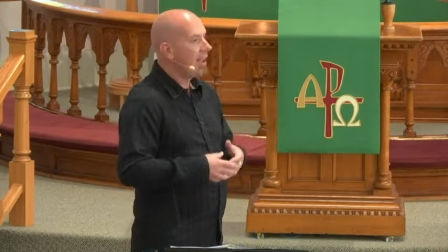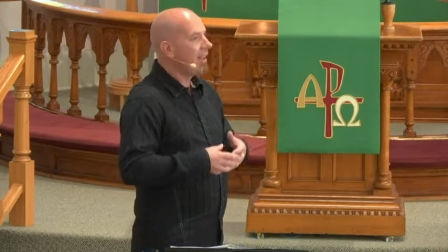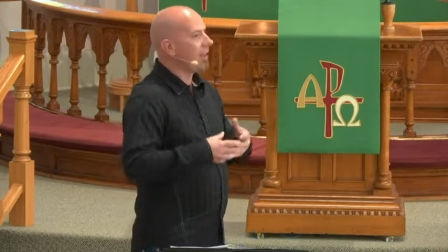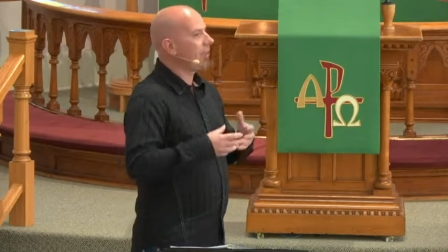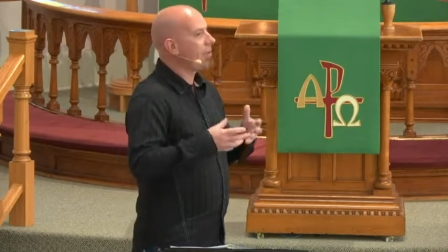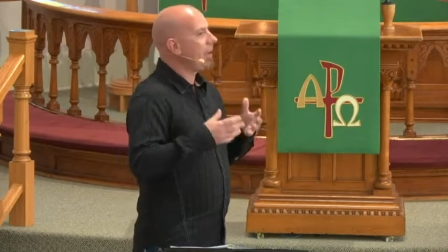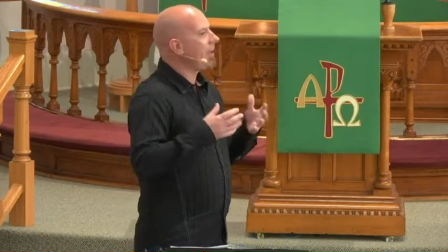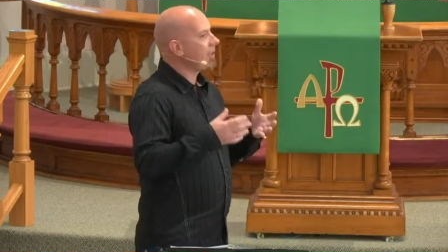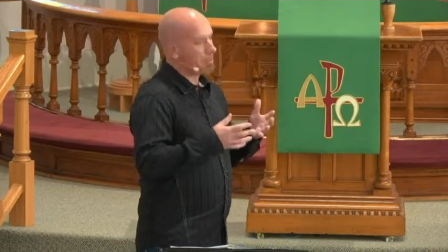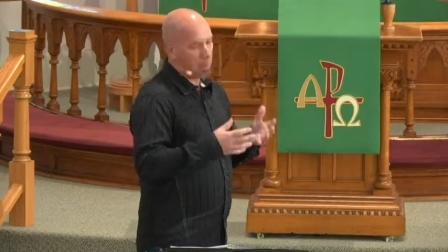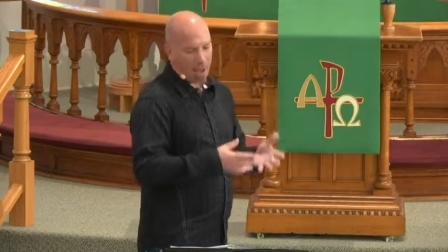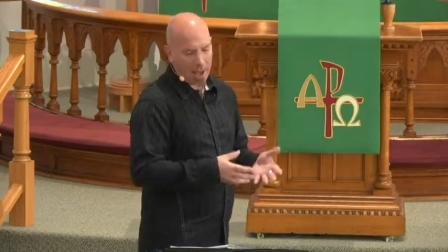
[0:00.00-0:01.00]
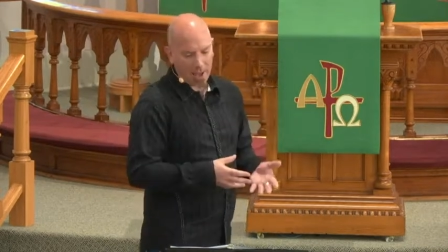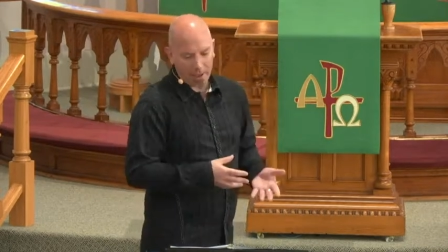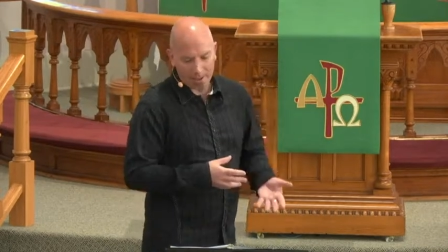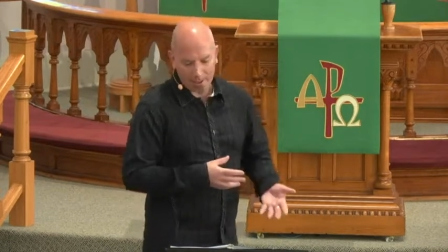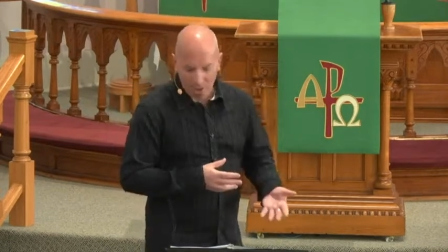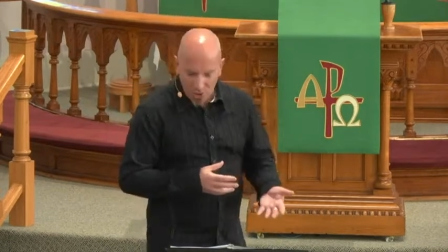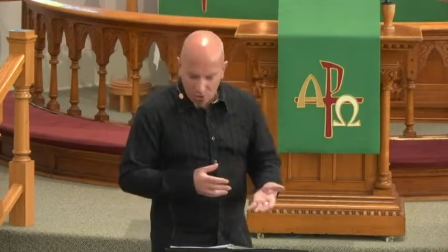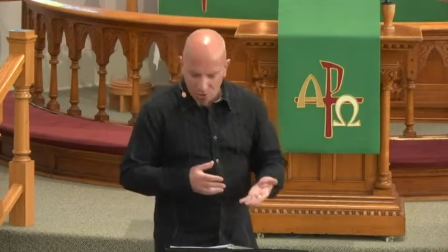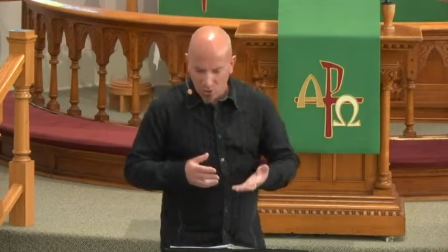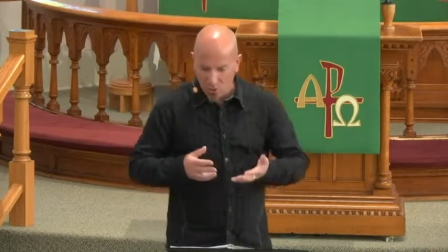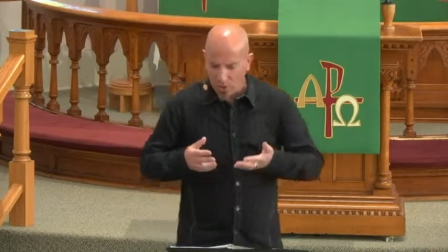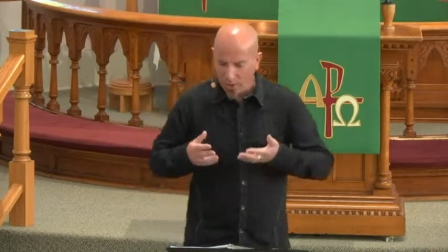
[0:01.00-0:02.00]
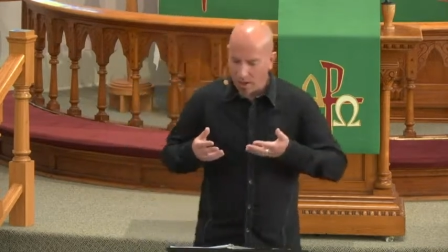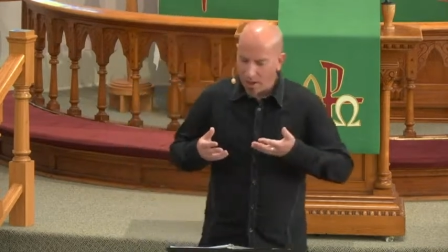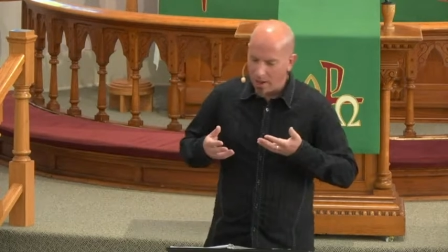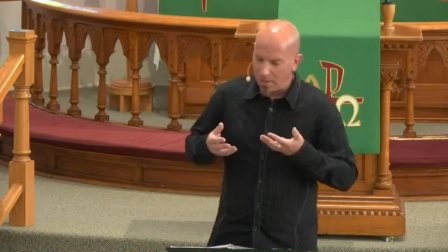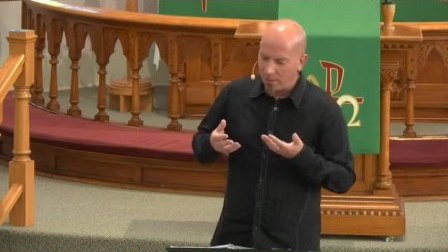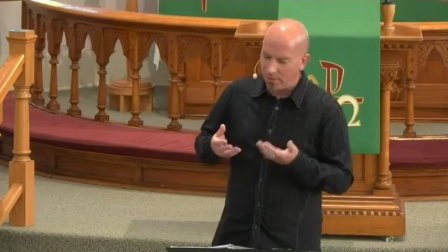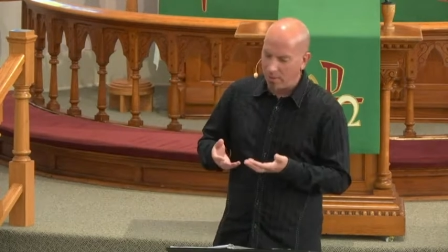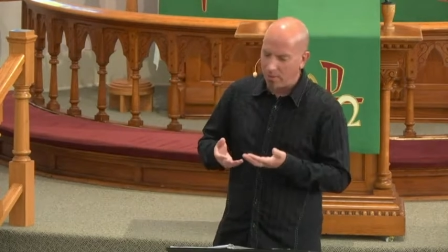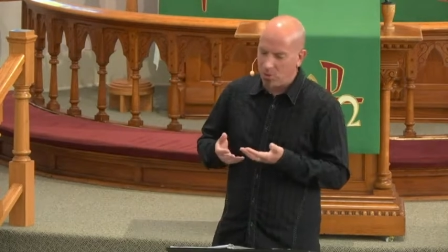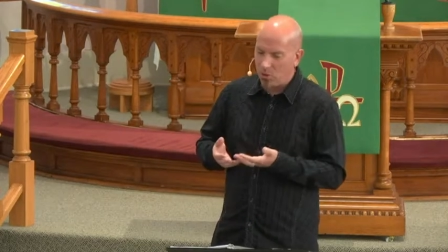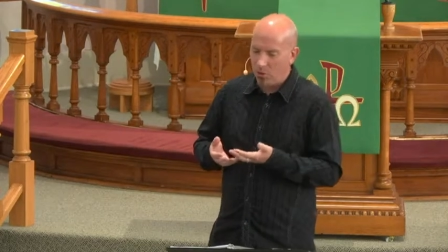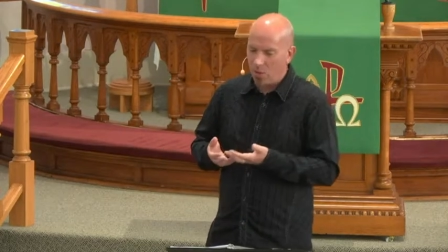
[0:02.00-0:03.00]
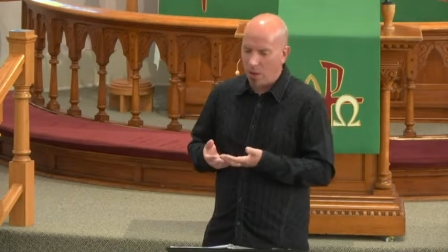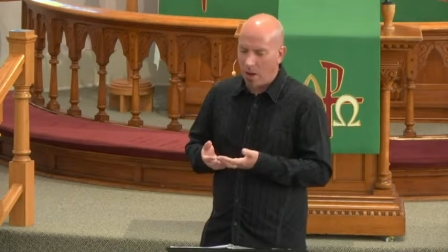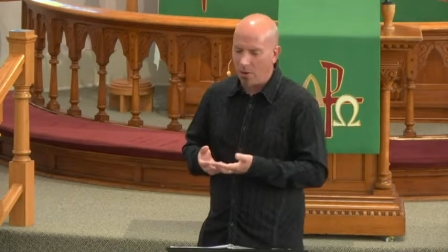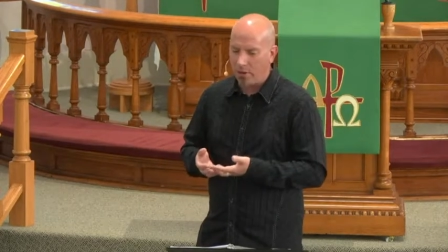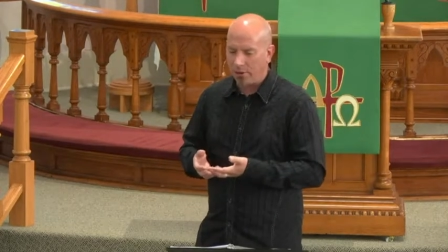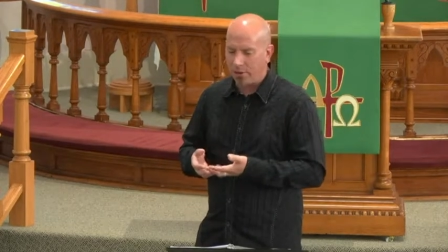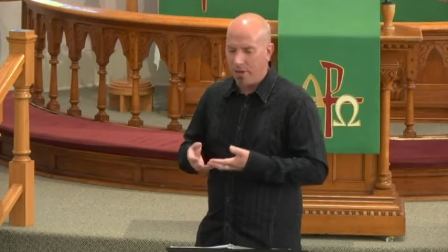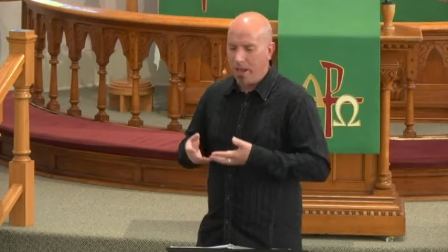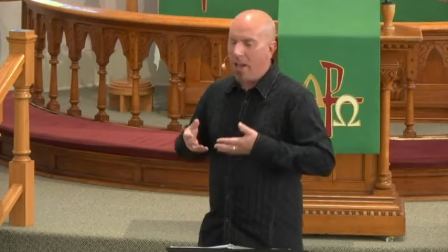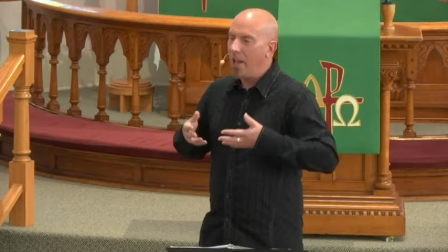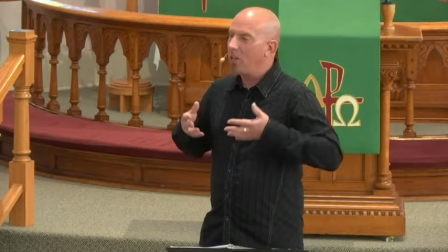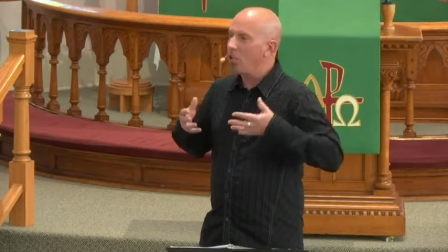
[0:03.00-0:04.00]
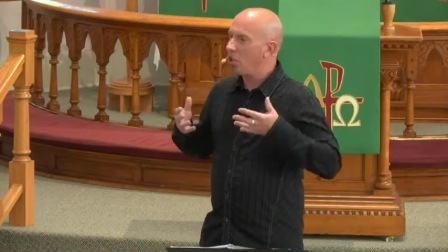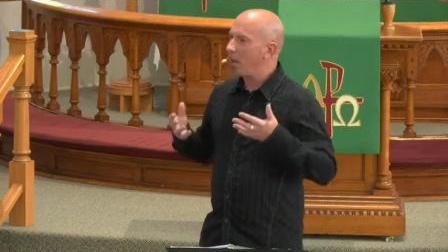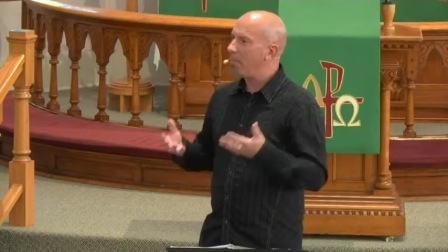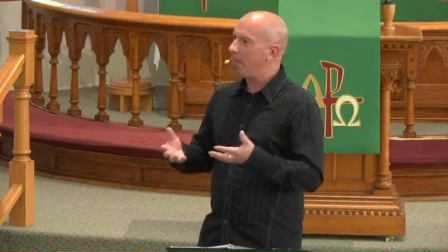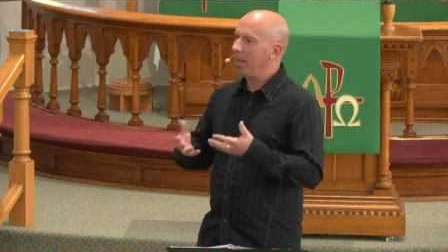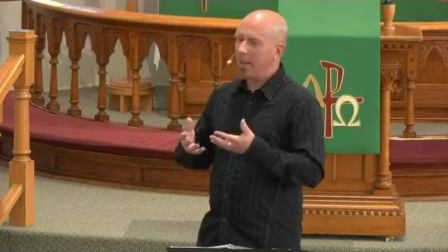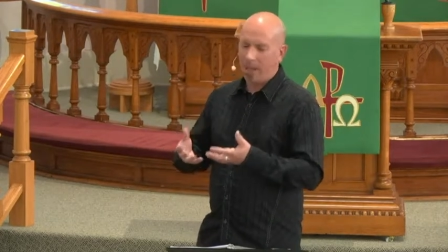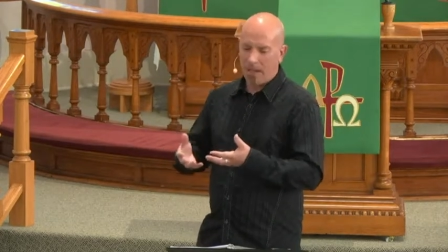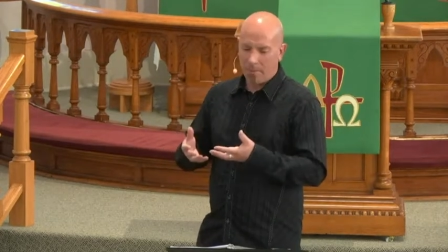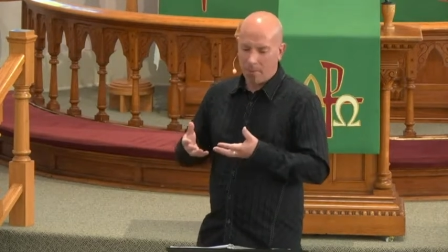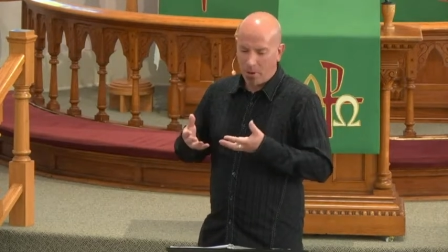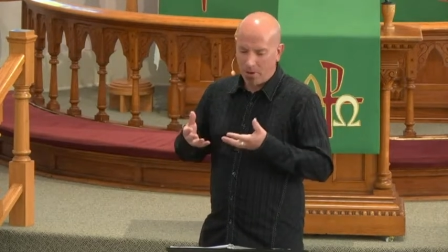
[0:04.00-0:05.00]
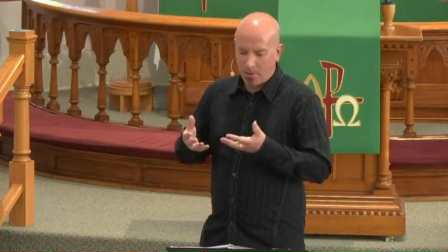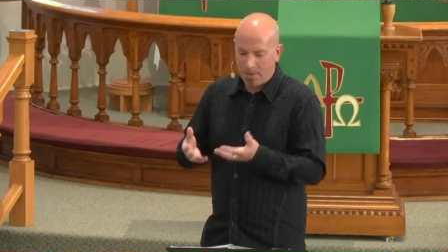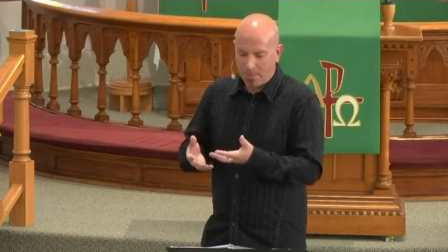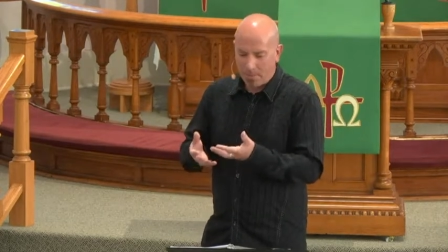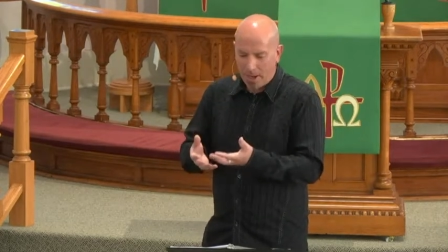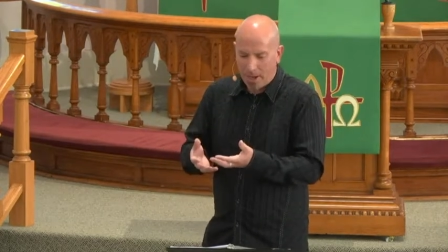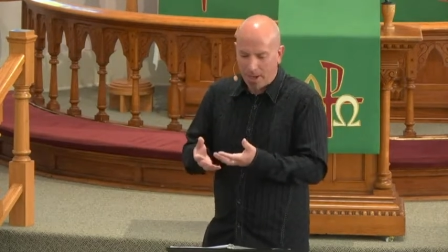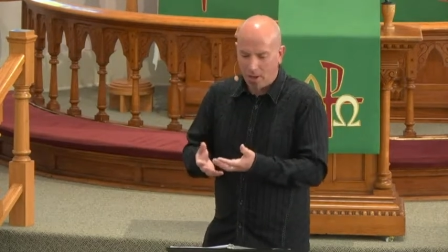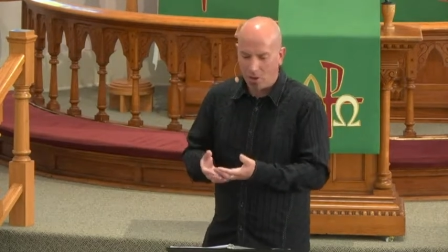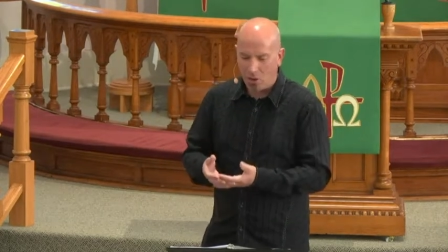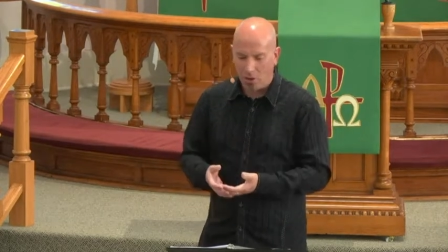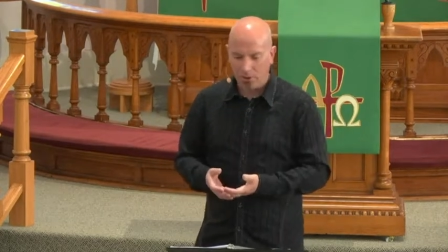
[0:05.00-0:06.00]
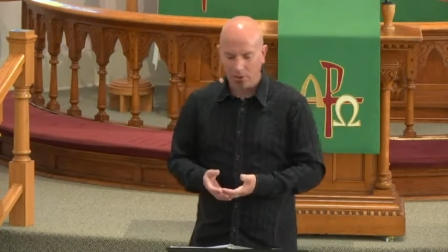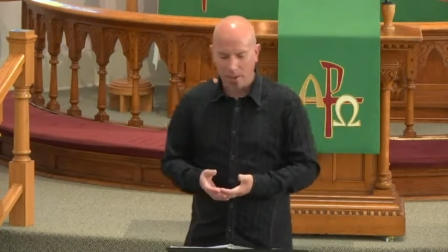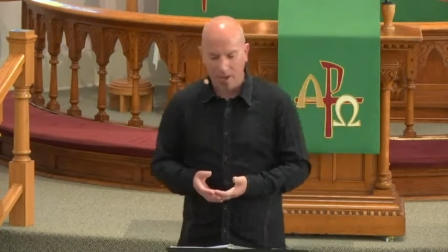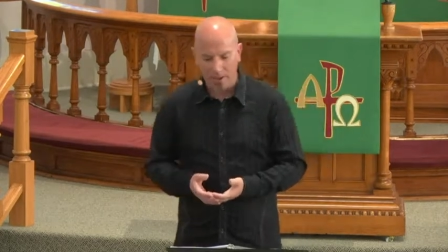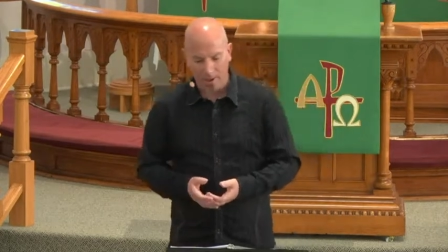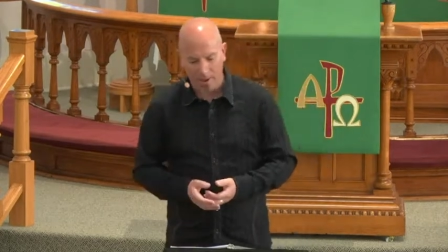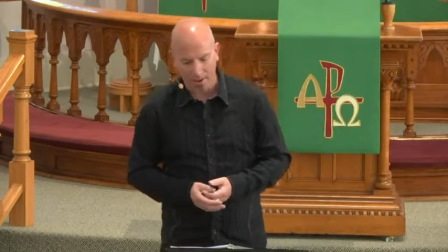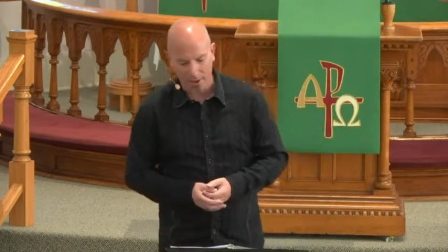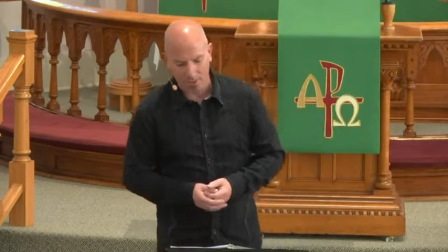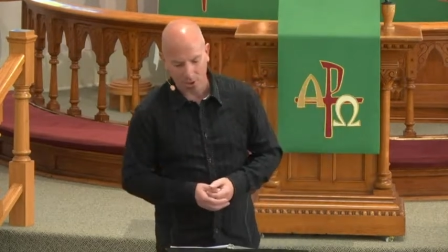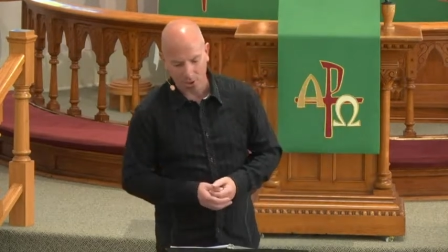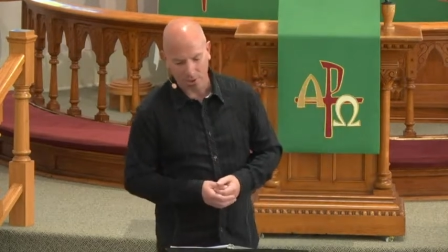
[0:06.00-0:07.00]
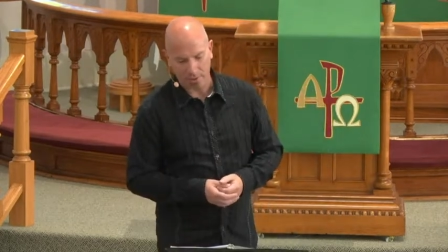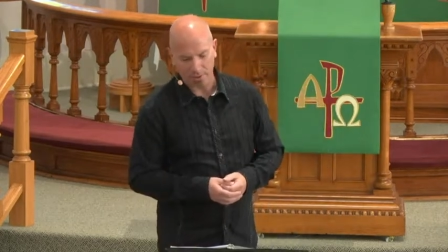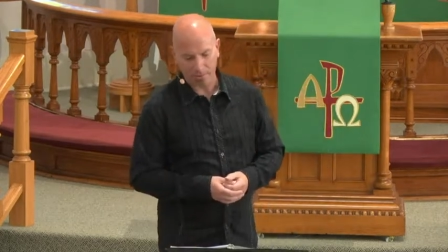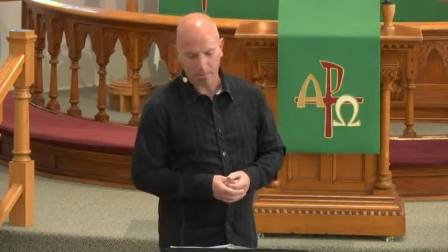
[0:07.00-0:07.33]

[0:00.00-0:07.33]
This means paying attention to what God is up to around us and, and jumping in and participating alongside God's mission.